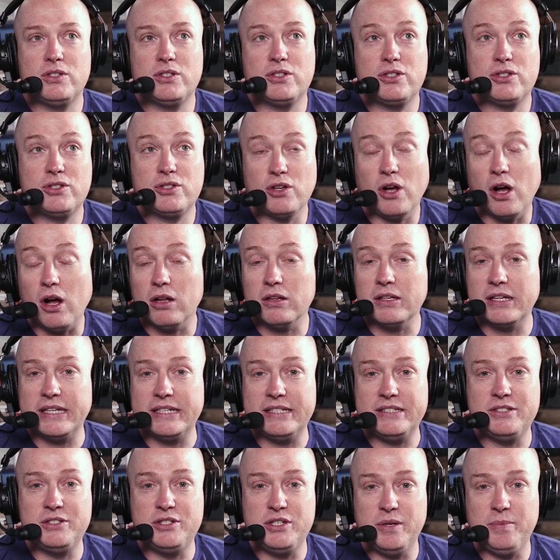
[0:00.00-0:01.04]

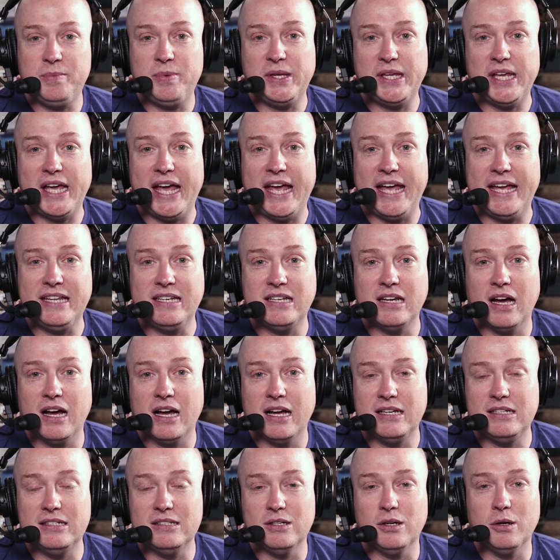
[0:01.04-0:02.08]
solid GPA,
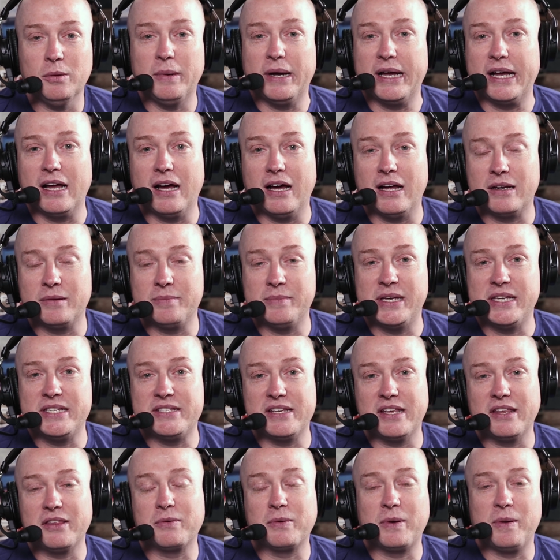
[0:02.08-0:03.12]
not oh my god,
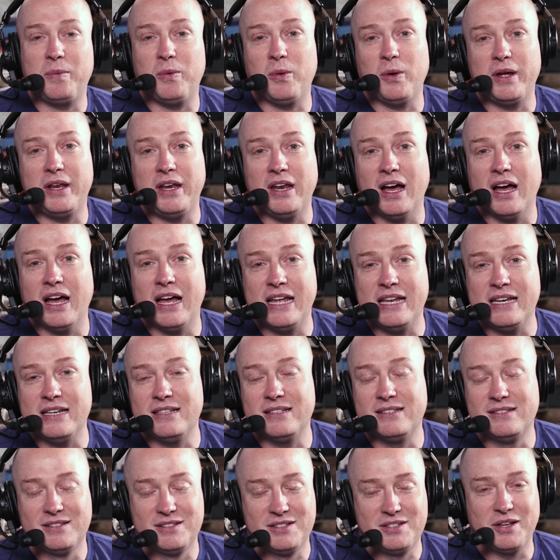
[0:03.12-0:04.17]
amazing
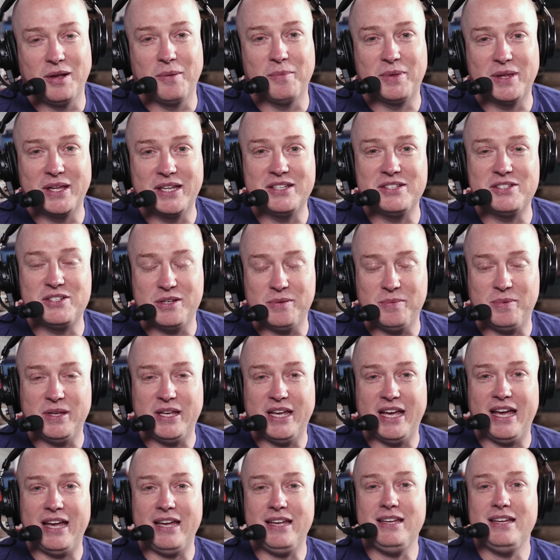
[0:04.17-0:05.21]
3.9 something
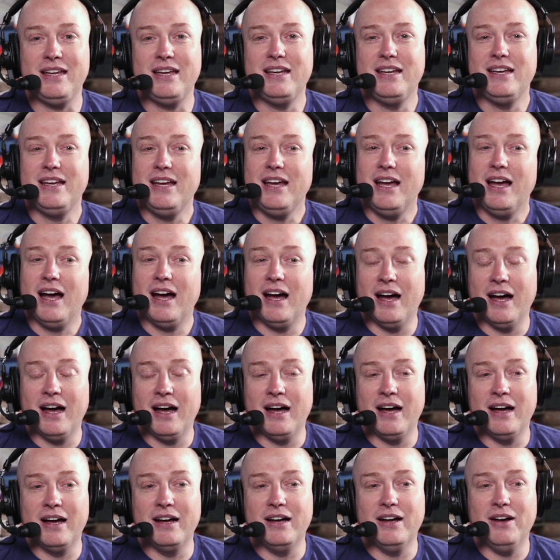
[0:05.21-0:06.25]
GPA.
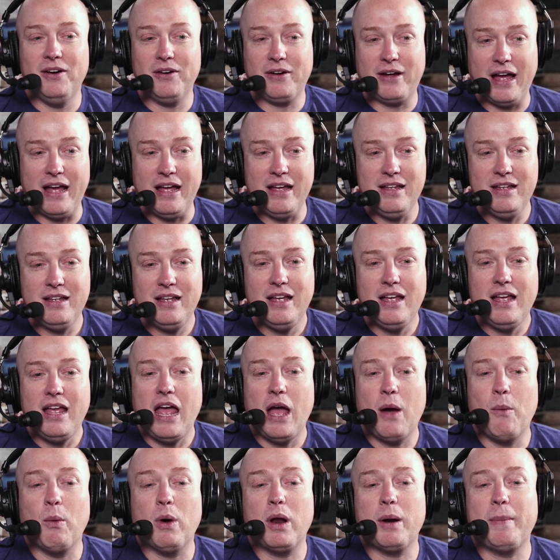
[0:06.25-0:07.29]
Uh, okay.
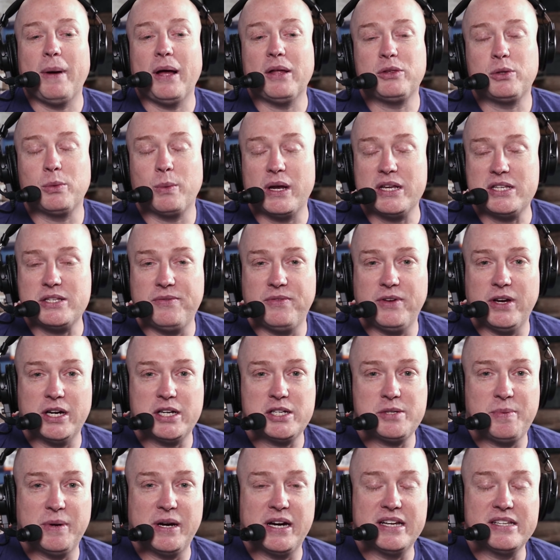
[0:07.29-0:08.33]
And what about the rest of your
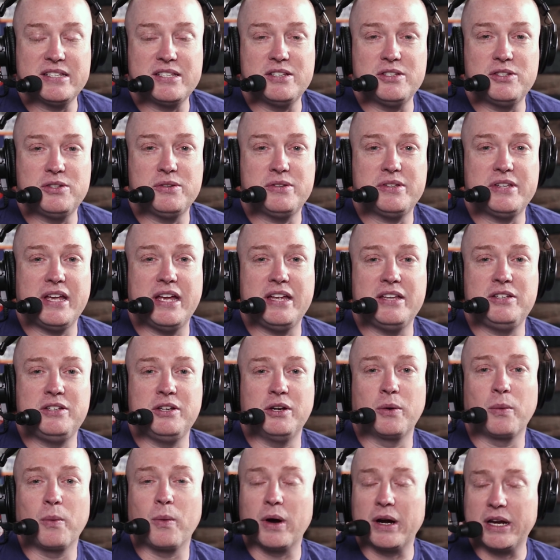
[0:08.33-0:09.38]
experiences? You said
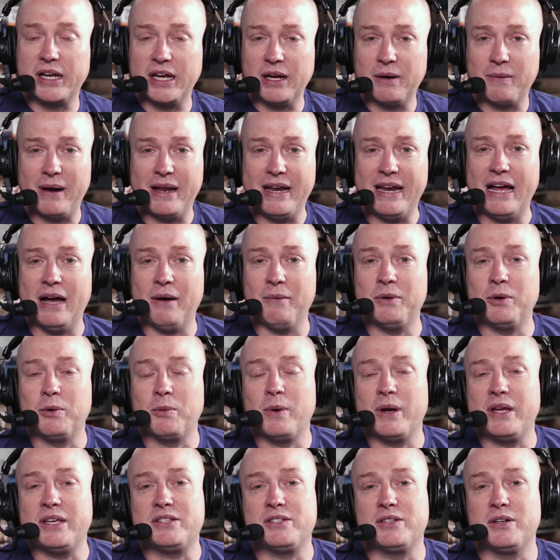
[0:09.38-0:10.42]
you're working right now in
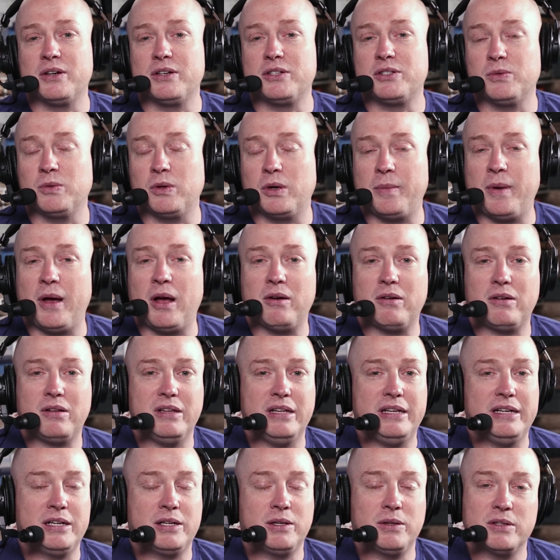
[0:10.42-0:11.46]
research. What about
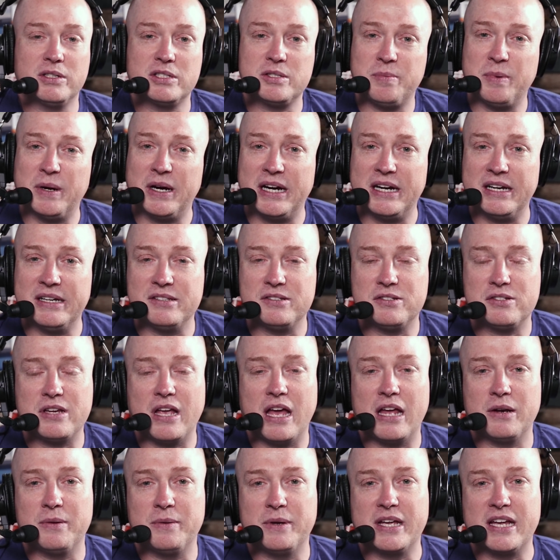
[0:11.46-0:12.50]
clinical experience,
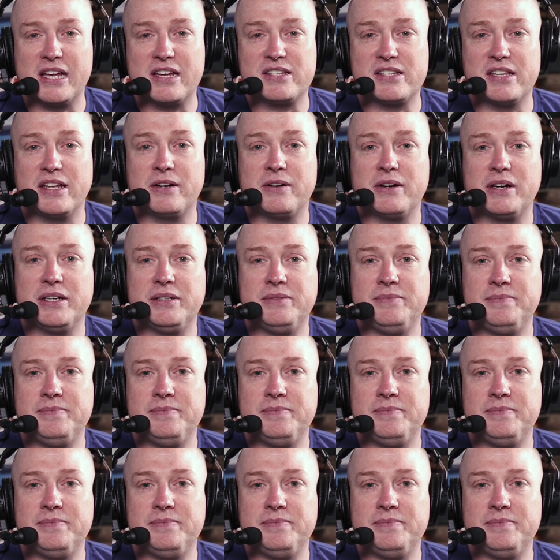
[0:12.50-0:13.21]
shadowing, etc.?